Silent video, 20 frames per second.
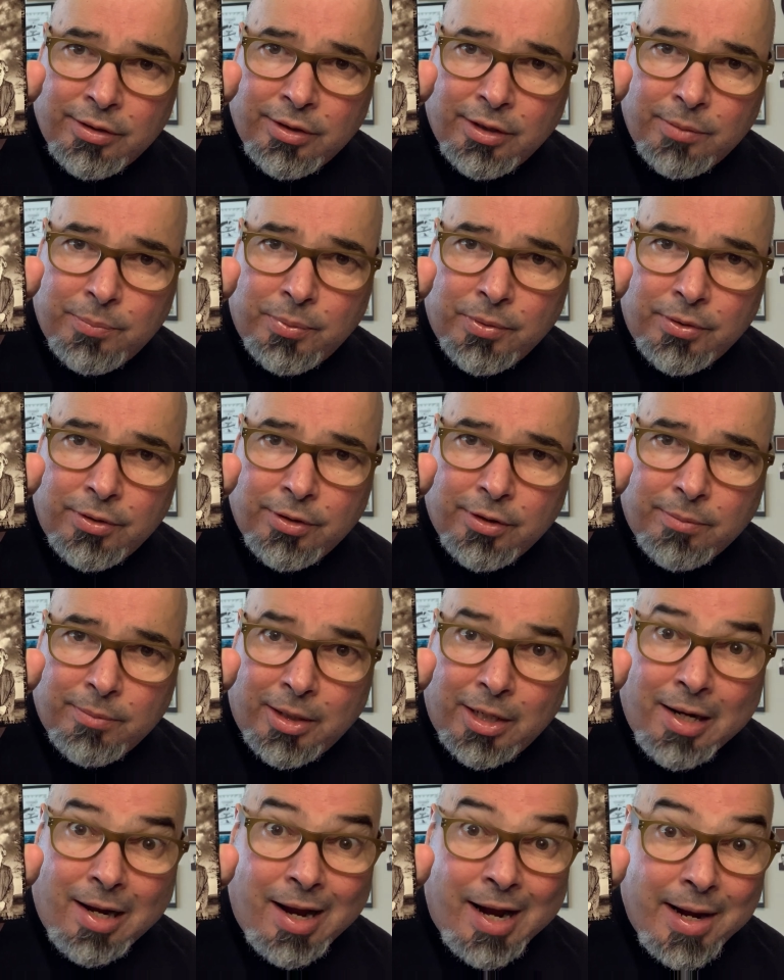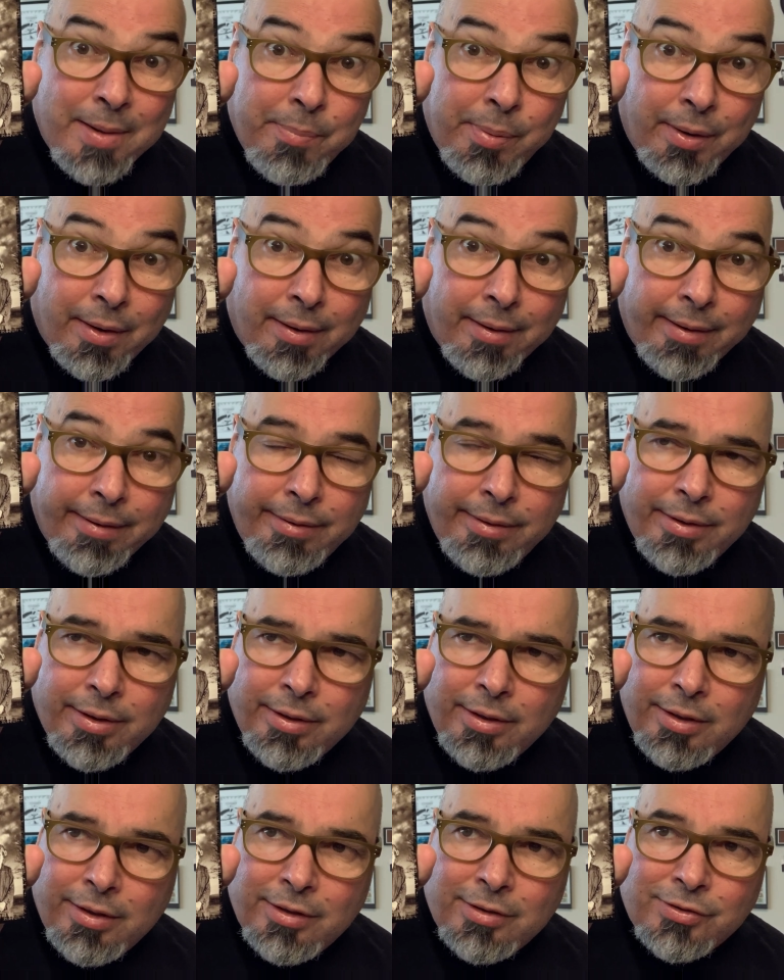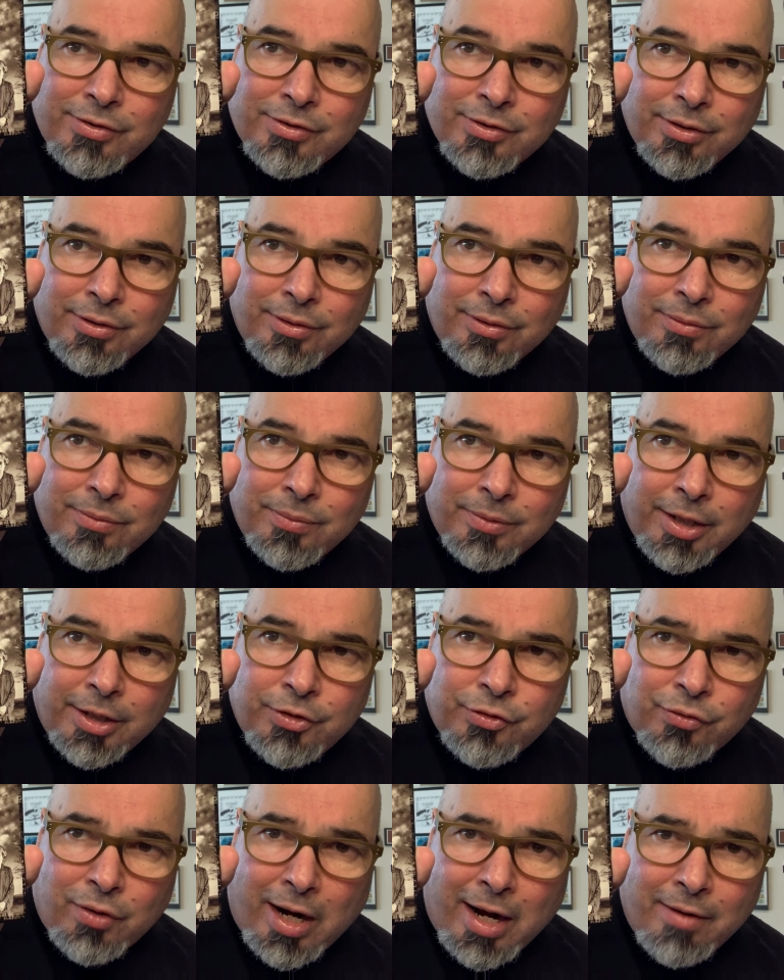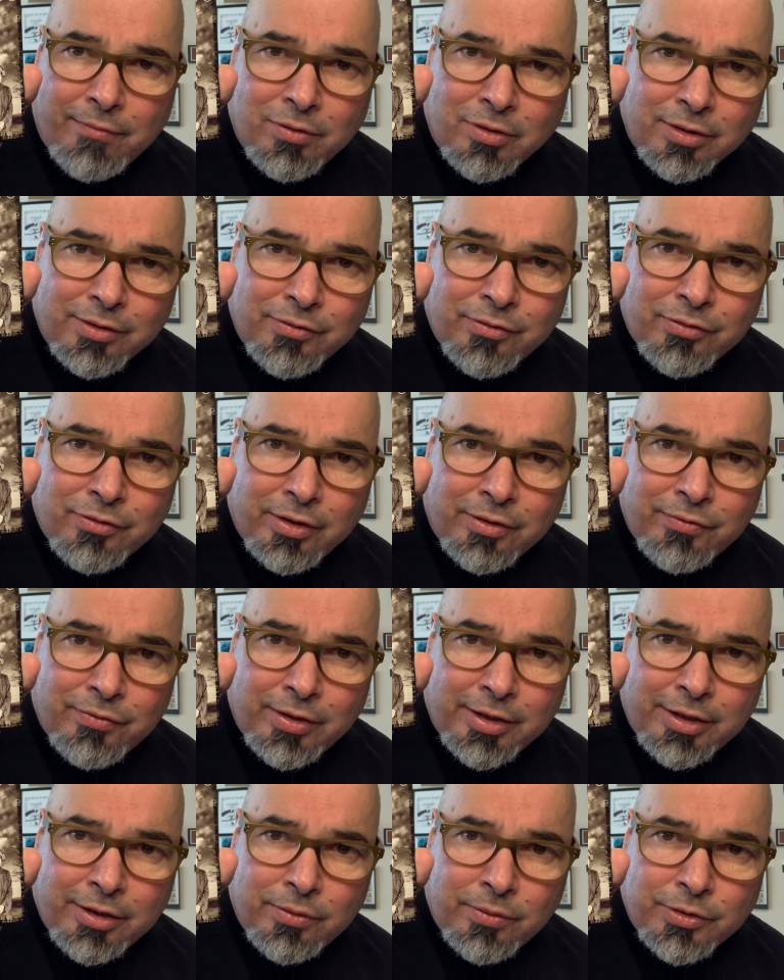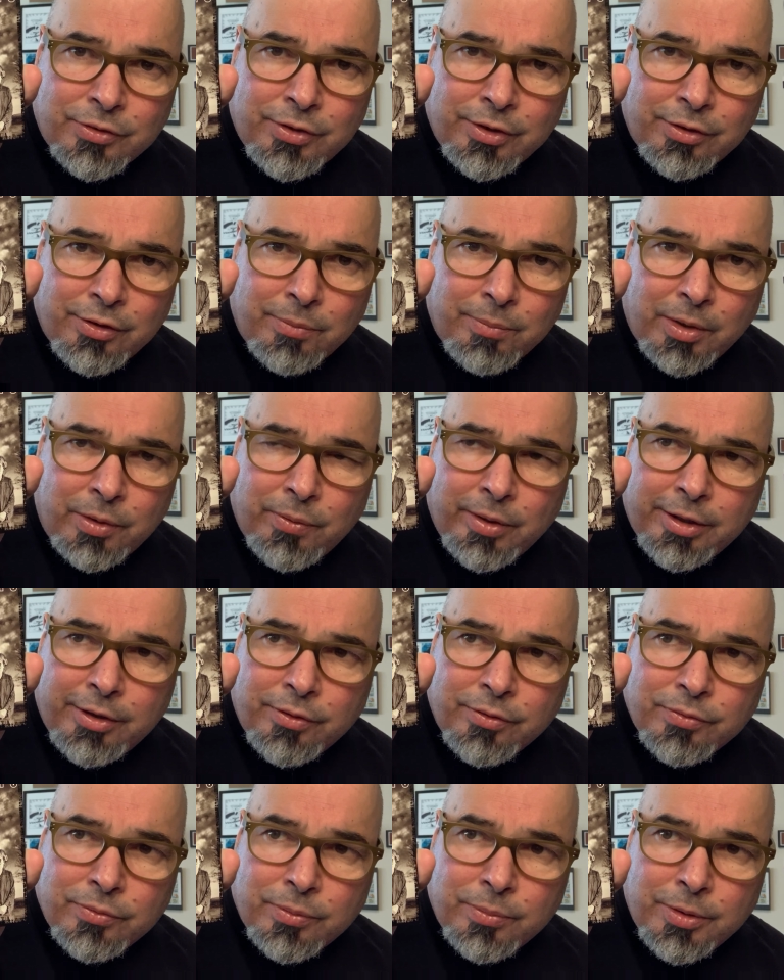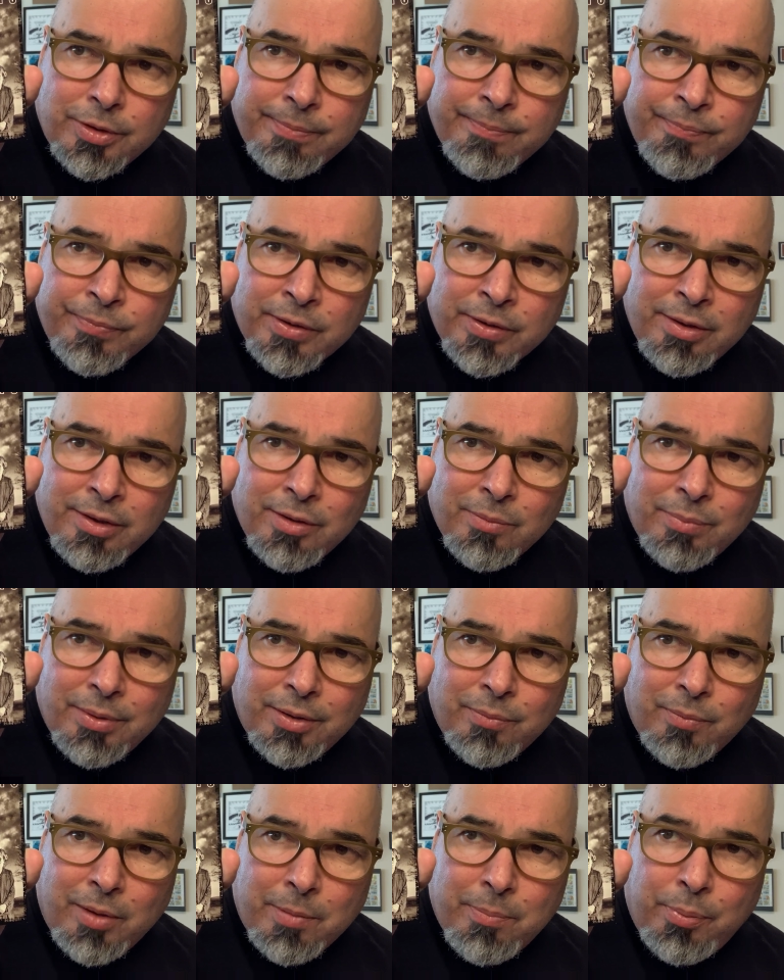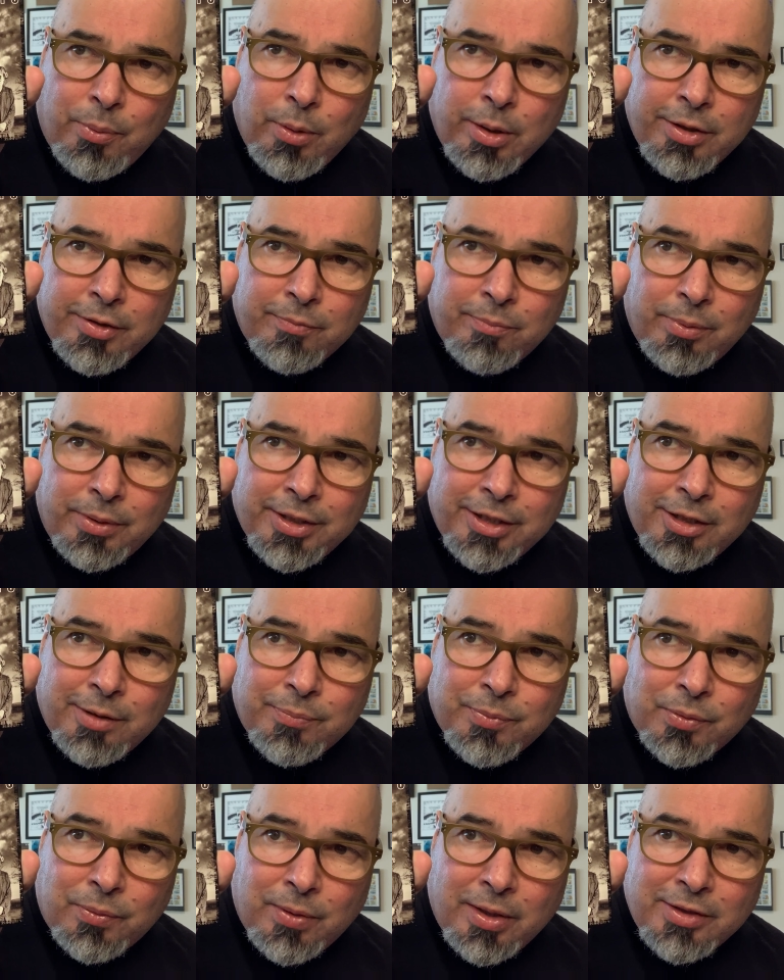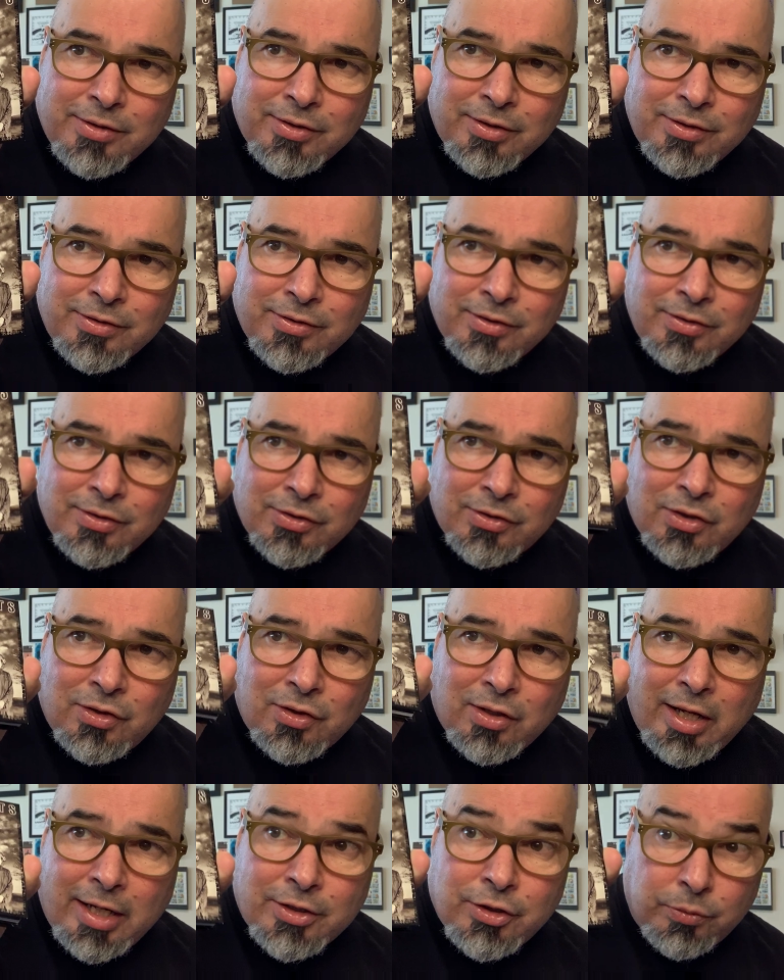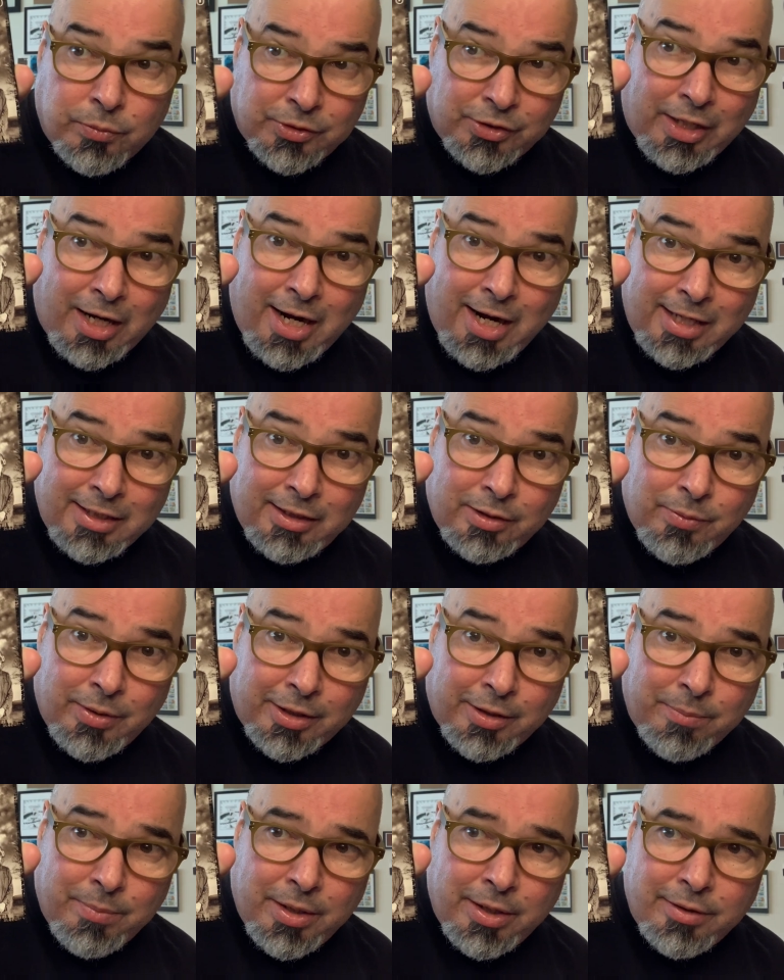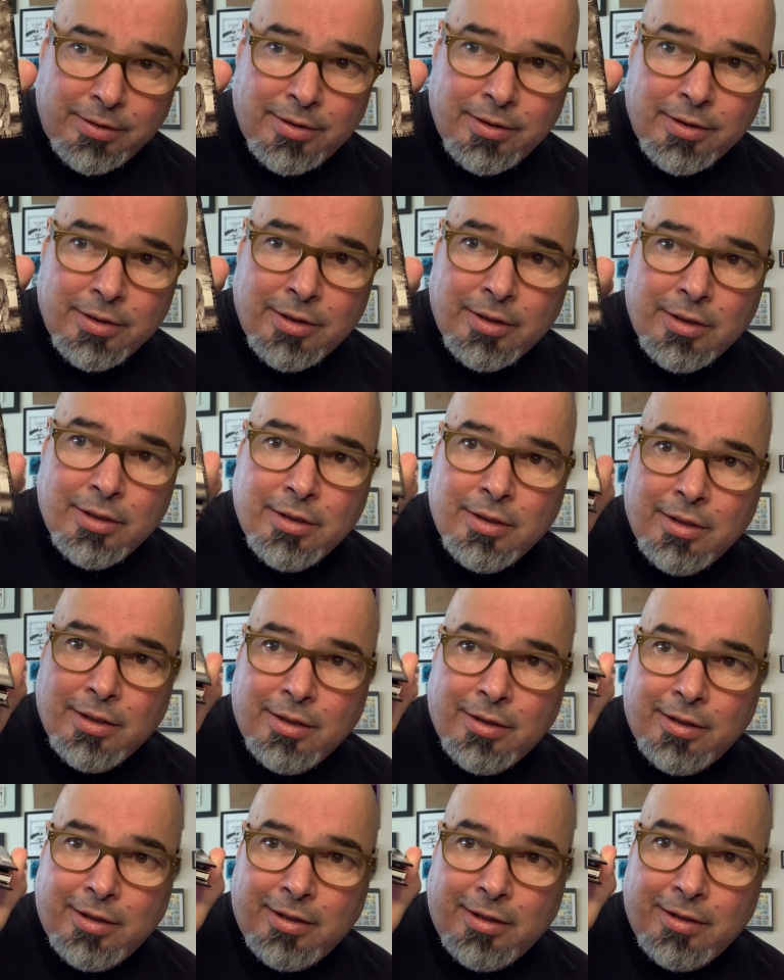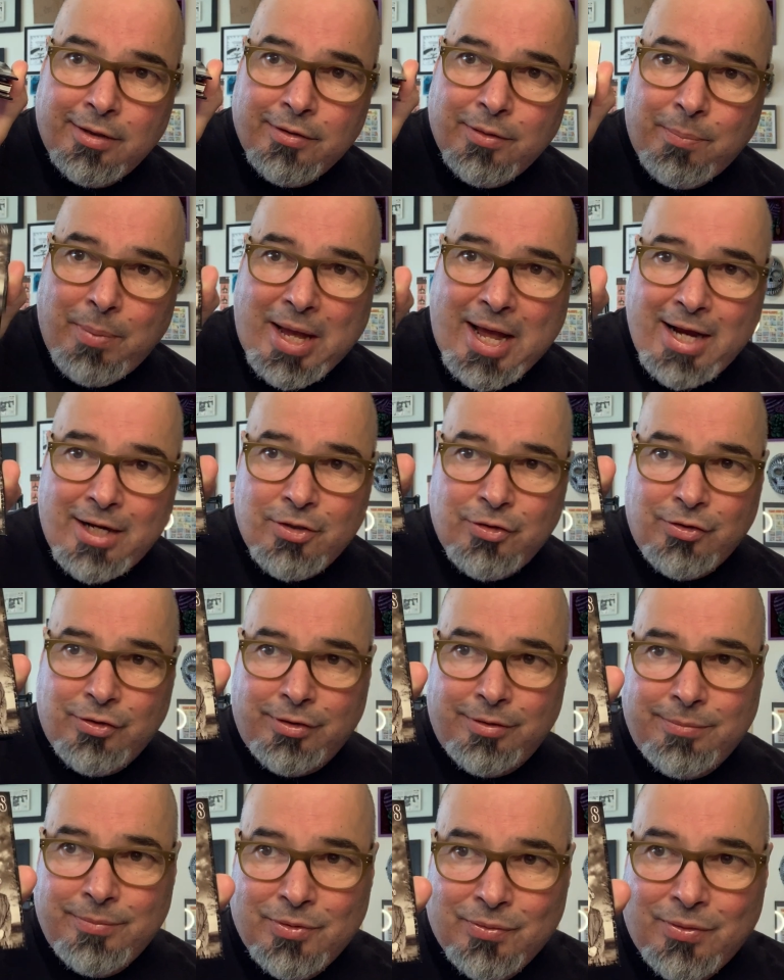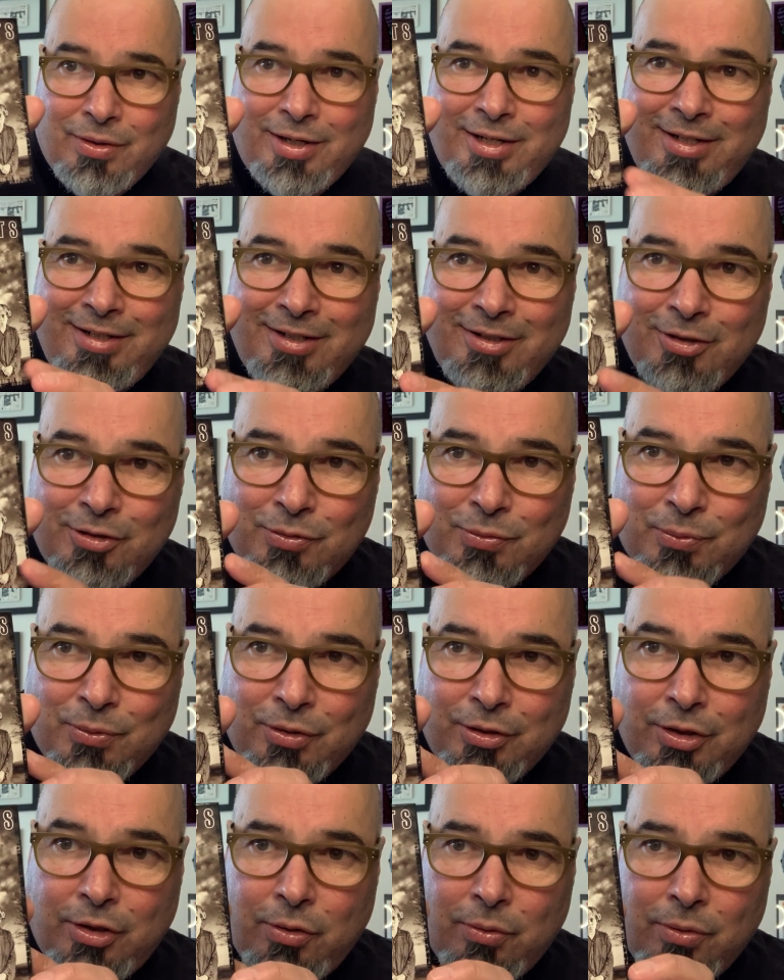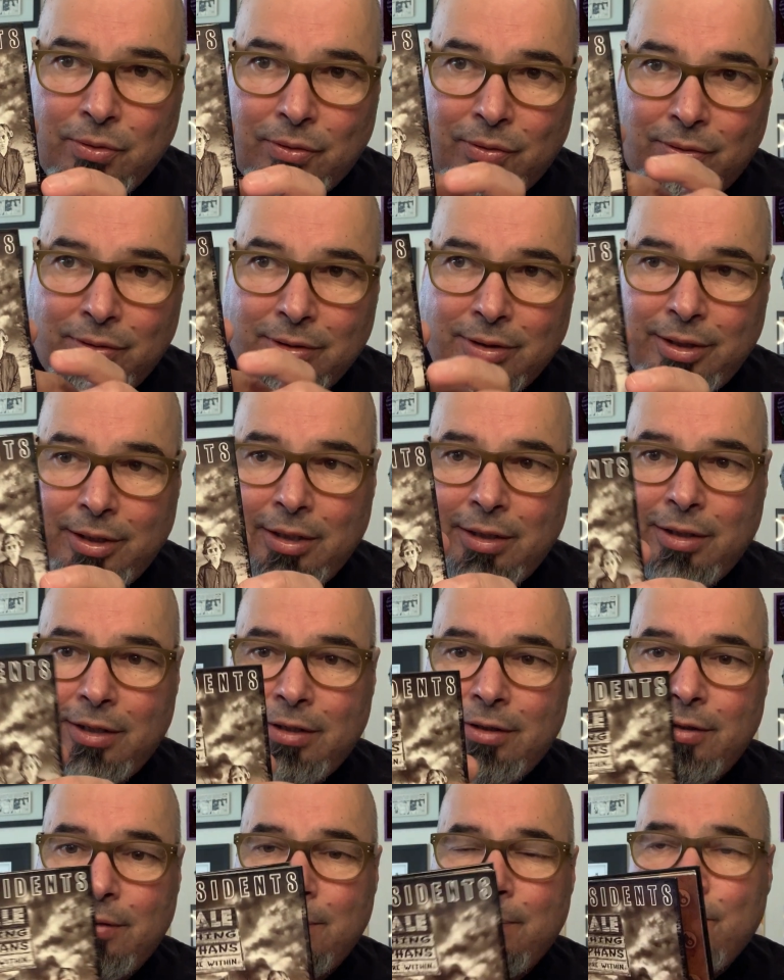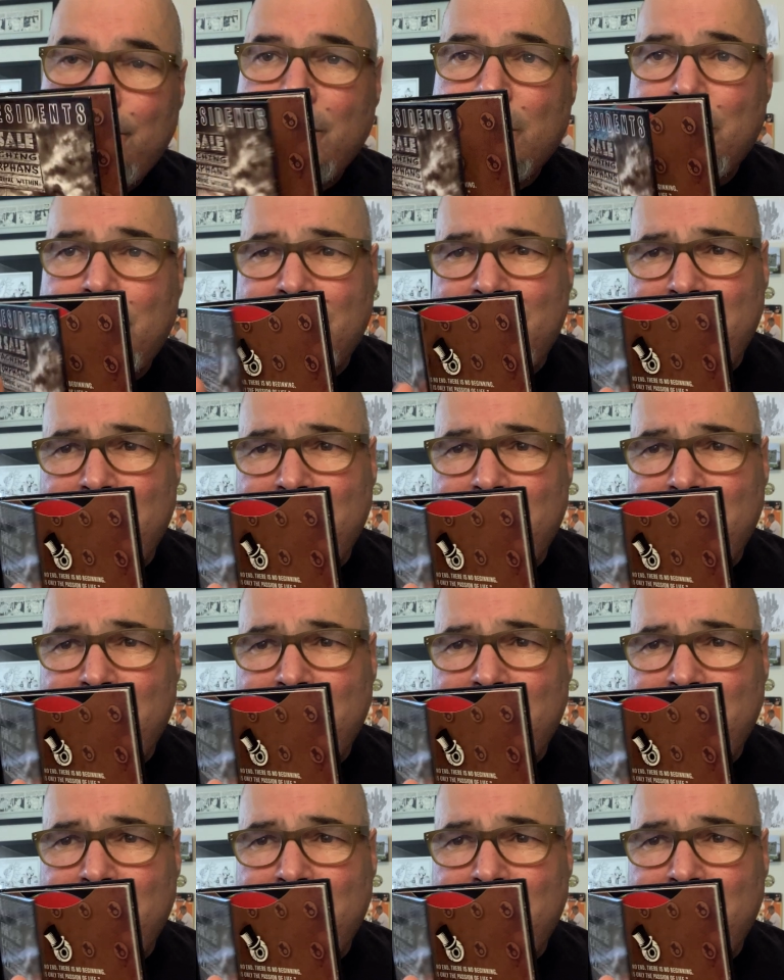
I put it on my iPod, so when I travel and stuff, I can always take all my records with me. But my point of bringing up The Residents in this collection, which I highly recommend, the packaging, right? It's really cool. But